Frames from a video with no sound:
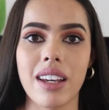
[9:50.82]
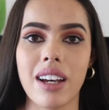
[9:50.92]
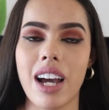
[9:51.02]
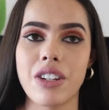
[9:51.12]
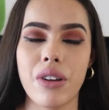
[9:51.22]

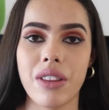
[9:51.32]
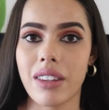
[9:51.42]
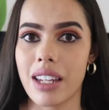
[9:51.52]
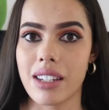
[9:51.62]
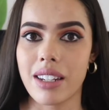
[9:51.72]
I don't think
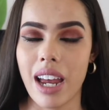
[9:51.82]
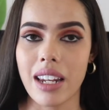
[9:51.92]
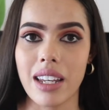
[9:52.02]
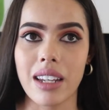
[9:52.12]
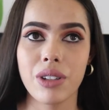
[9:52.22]
that did
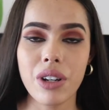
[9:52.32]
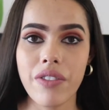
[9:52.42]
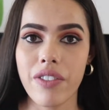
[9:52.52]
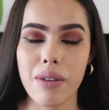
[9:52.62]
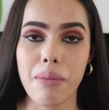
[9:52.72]
any good
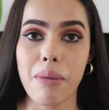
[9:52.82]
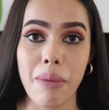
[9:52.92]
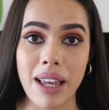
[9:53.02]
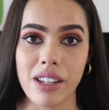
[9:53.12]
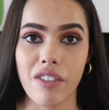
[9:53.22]
for
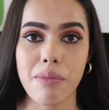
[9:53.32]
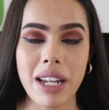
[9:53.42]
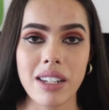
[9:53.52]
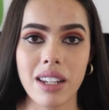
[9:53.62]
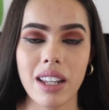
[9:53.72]
myself
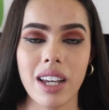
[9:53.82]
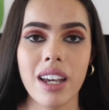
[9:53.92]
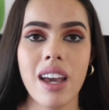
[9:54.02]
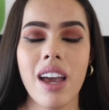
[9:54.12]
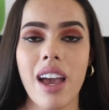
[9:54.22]
mentally.
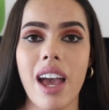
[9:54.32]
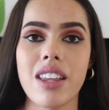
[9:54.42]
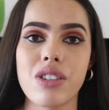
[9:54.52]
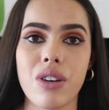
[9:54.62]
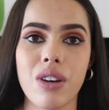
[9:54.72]

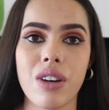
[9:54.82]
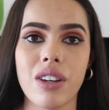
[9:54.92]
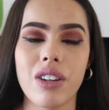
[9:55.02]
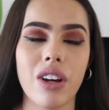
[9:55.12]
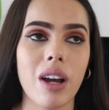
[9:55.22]
And so,
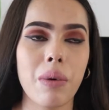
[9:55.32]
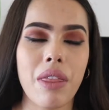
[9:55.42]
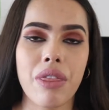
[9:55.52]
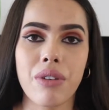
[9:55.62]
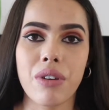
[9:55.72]
you know, I
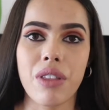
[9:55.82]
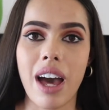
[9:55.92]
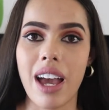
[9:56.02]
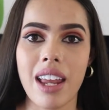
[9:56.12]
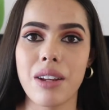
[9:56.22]
went through
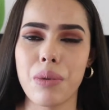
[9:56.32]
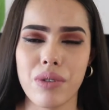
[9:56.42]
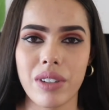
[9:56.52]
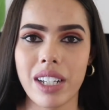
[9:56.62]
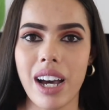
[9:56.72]
that, and it was
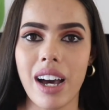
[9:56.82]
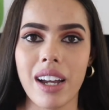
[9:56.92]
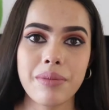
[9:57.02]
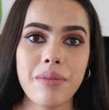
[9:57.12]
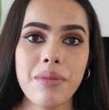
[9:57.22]
really
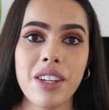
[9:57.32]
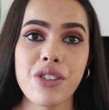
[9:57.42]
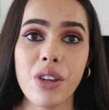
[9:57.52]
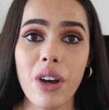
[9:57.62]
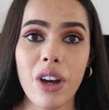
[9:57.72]
hard.
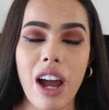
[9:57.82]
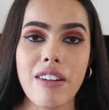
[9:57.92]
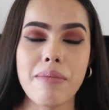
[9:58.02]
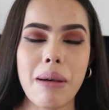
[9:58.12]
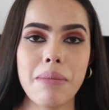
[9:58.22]
So I
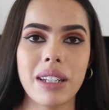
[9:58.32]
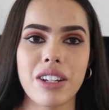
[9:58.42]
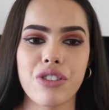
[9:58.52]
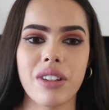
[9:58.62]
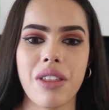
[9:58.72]
remember
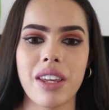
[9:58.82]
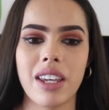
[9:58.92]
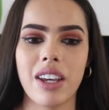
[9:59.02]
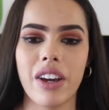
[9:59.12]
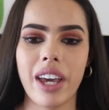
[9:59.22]
literally
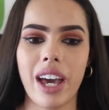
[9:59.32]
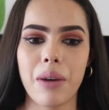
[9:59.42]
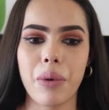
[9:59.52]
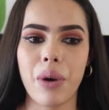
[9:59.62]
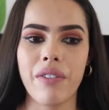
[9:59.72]
thinking, okay,
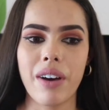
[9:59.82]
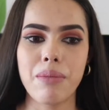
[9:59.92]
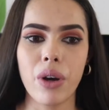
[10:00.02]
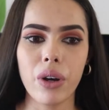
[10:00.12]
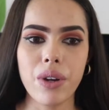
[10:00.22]
well, if I'm
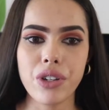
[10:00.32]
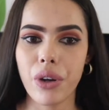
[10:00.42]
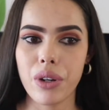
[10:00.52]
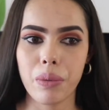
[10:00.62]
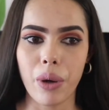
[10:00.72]
not going to
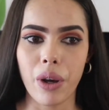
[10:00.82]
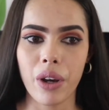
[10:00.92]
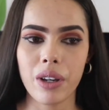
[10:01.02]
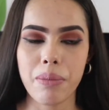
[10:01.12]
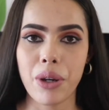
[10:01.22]
go to
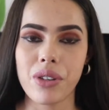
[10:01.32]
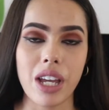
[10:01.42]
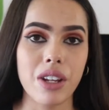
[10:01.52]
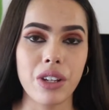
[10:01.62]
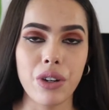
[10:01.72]
work, because
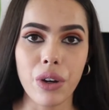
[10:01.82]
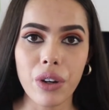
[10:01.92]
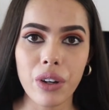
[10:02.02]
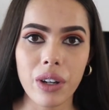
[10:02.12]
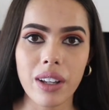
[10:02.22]

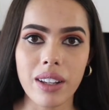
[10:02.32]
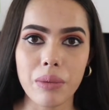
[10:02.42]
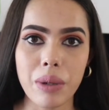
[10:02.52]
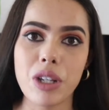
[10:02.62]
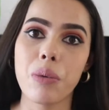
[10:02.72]

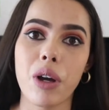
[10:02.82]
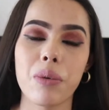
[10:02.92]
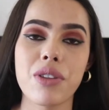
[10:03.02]
when you work with